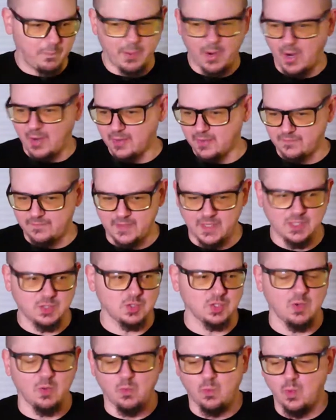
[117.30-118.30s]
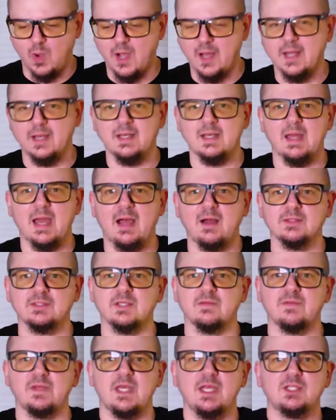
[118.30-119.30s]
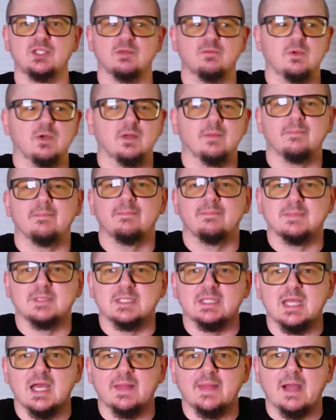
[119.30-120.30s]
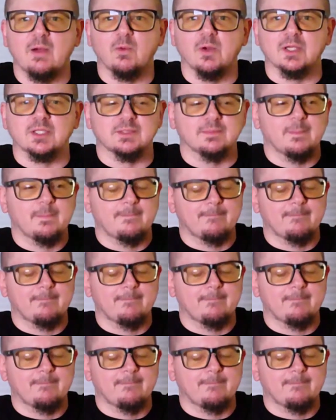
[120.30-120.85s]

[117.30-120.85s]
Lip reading: part of each, so 1 ounce of each, and we'll see how that works.